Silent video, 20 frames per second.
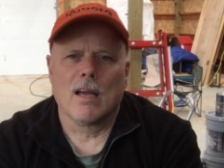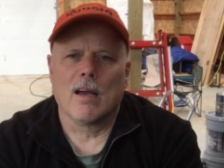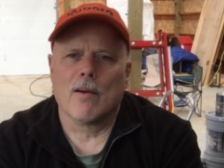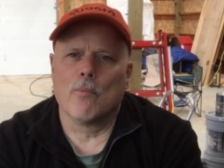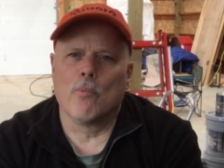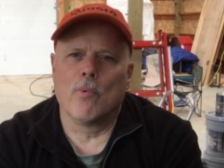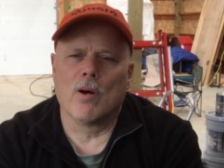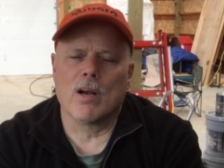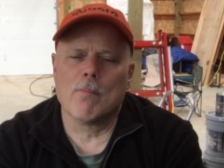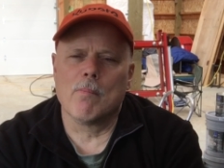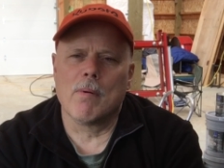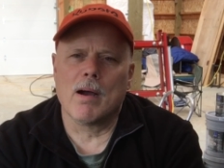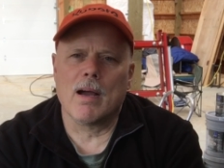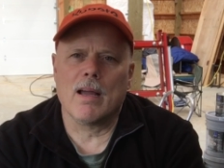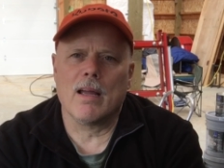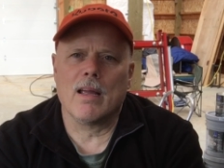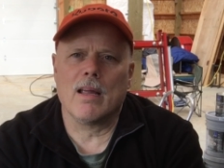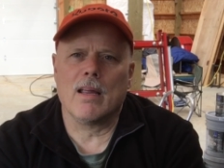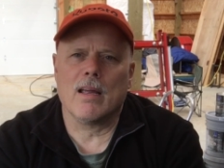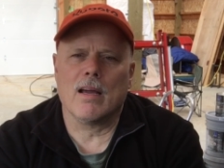one of
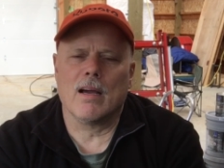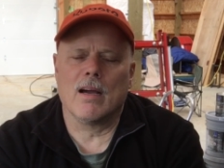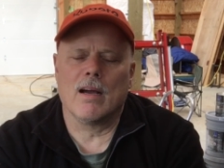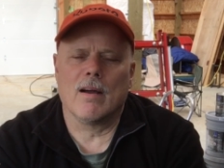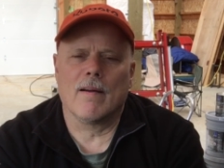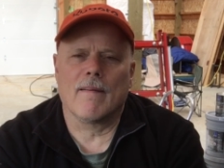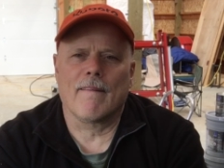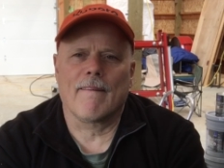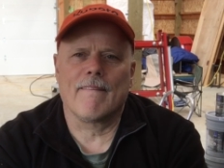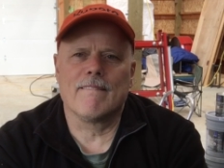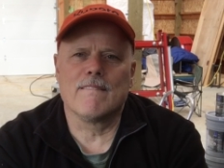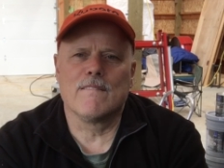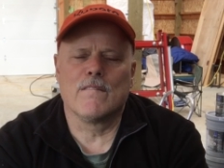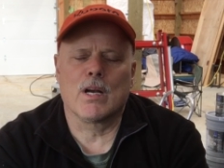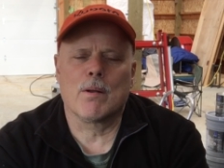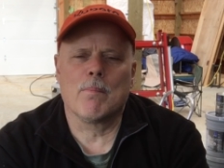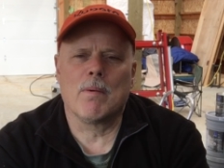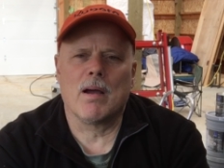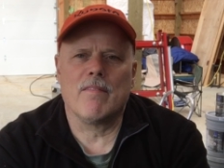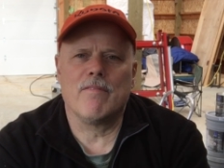my uh, one
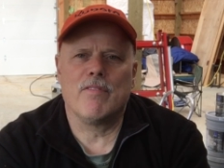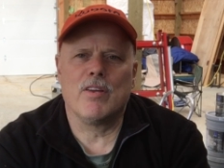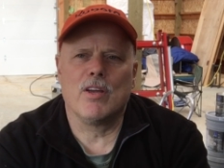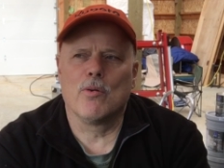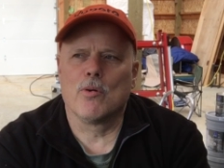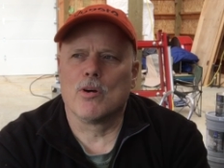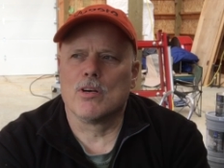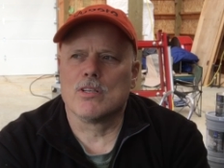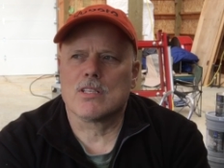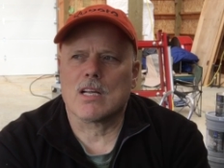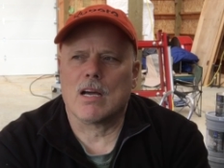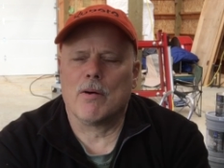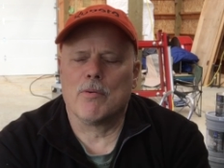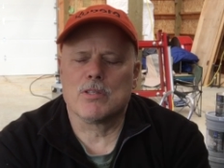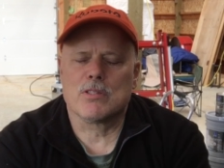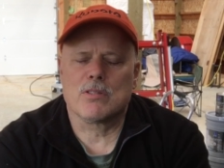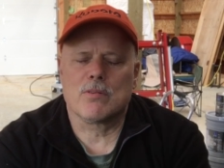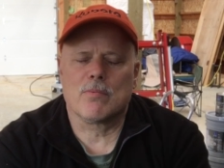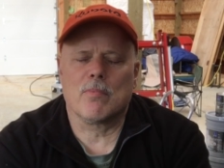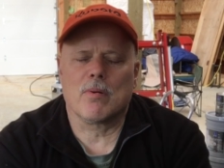of my viewers, I
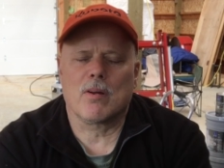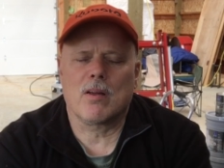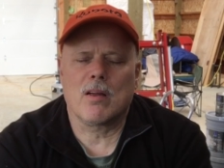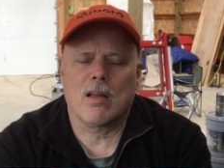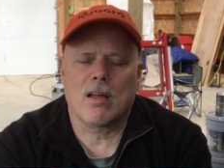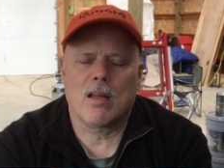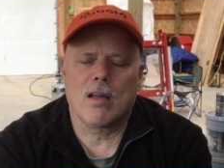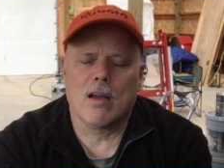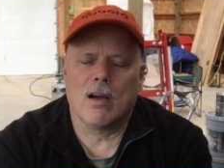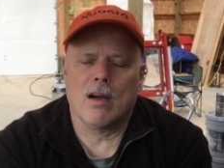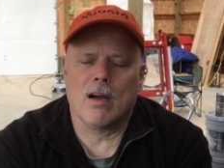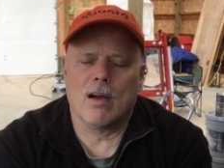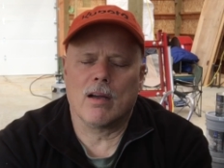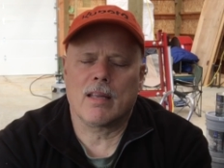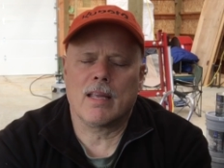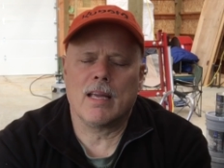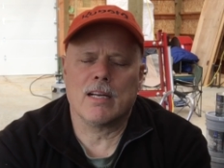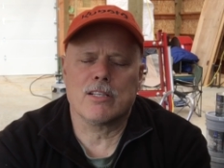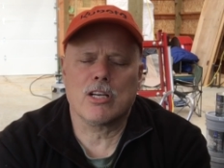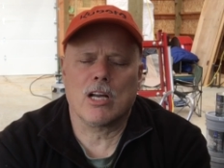was uh,
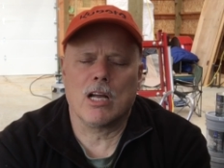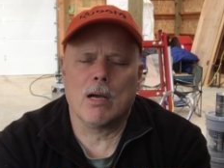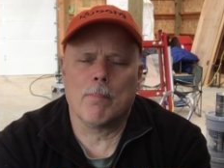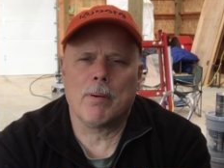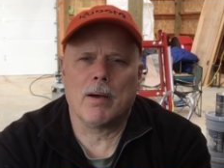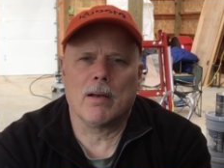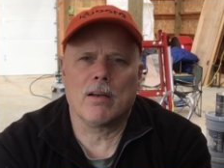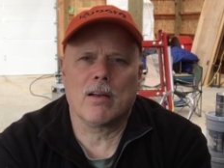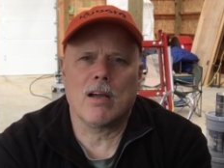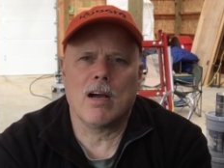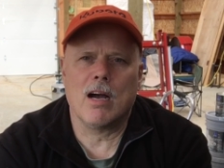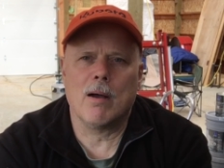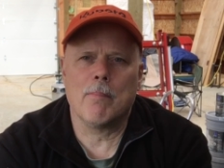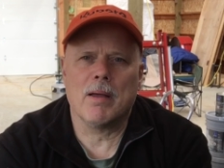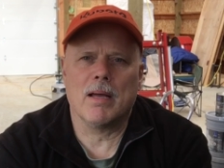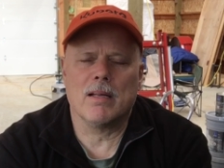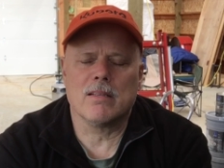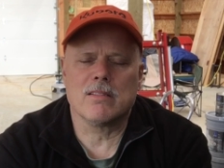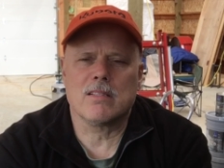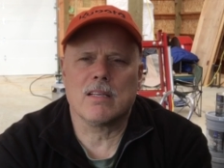catching up on
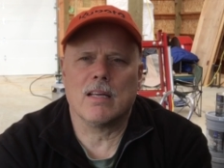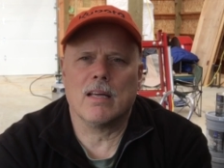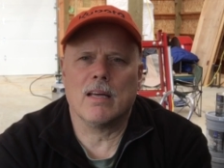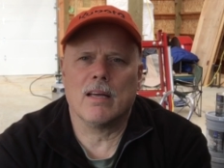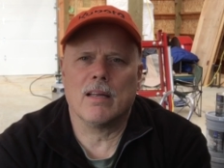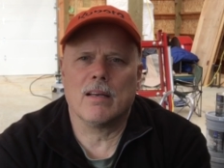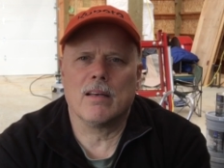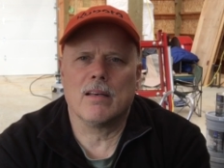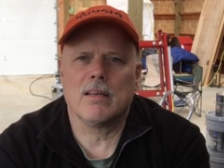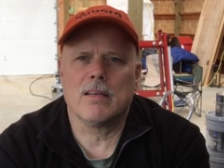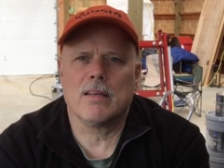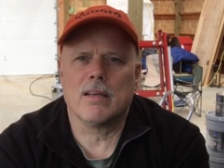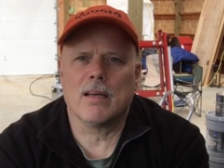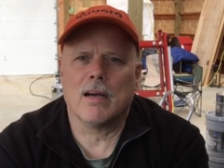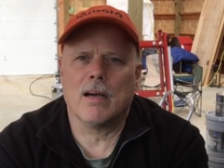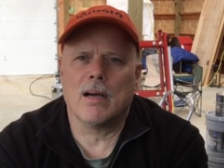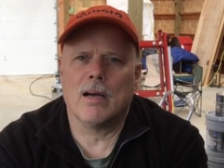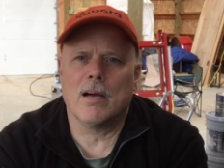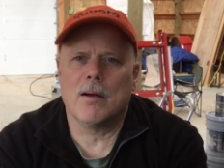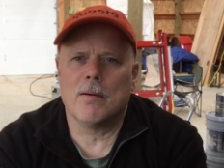comments, and
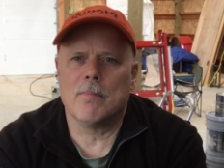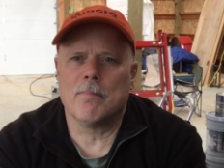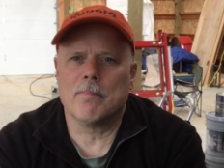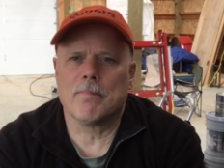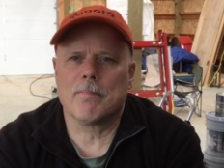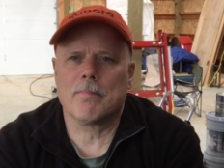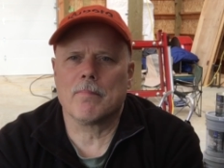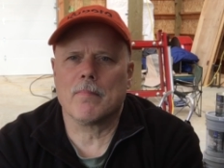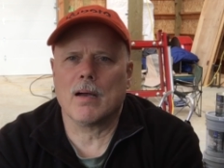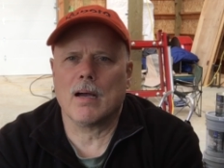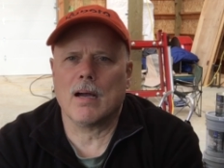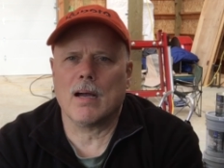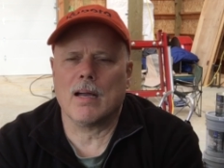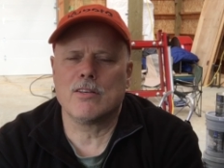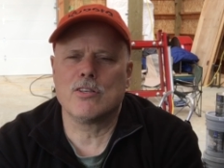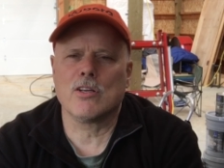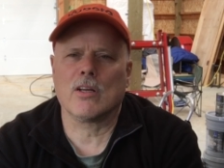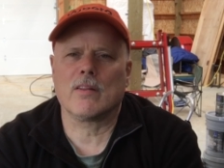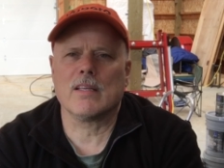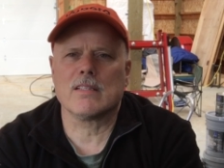um, I
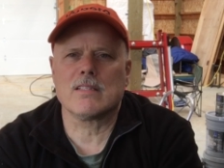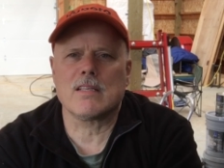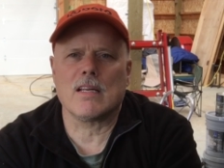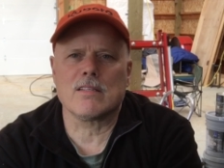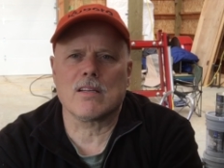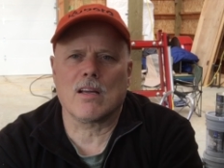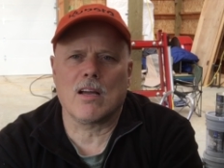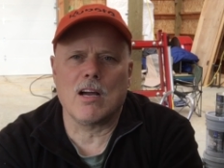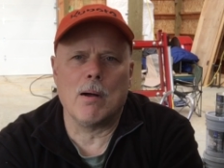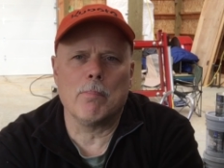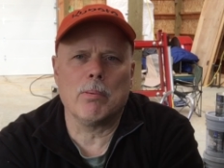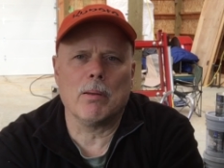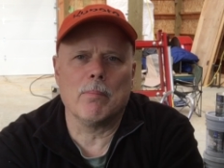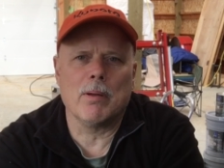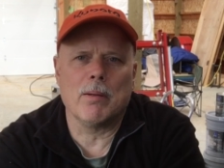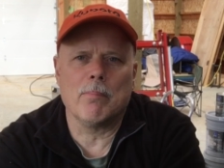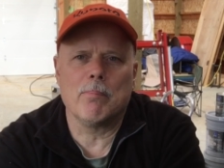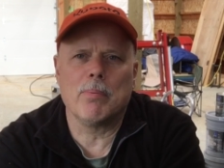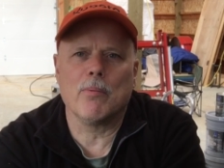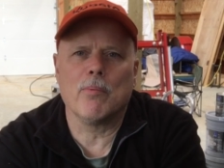took this as a
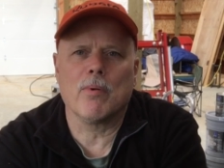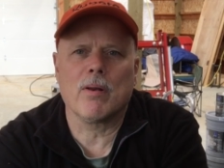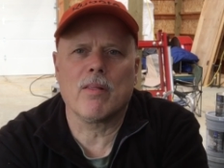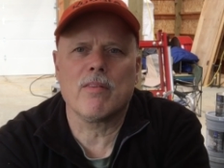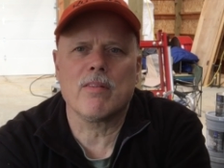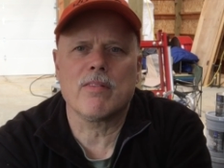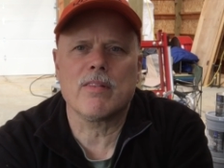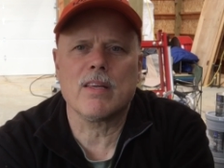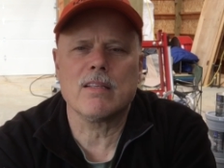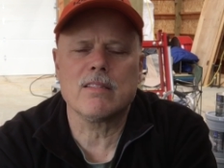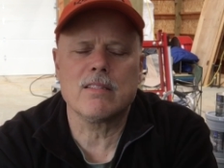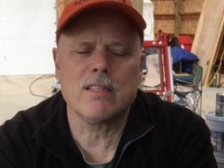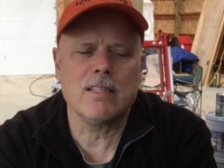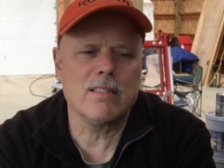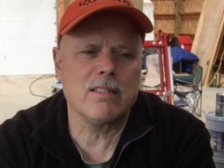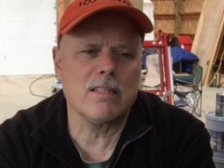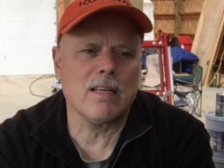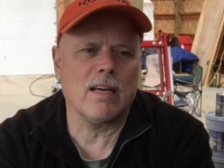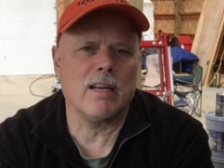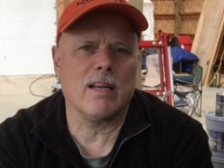compliment. But one of the things he
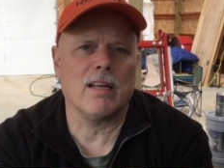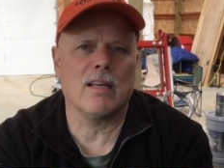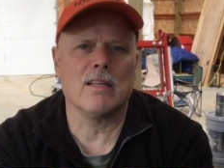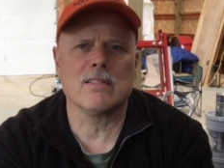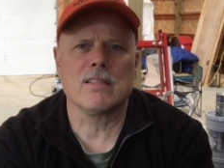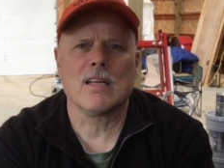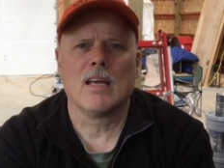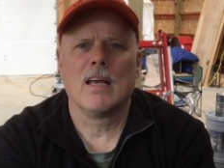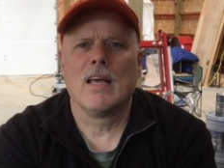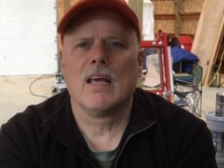said is.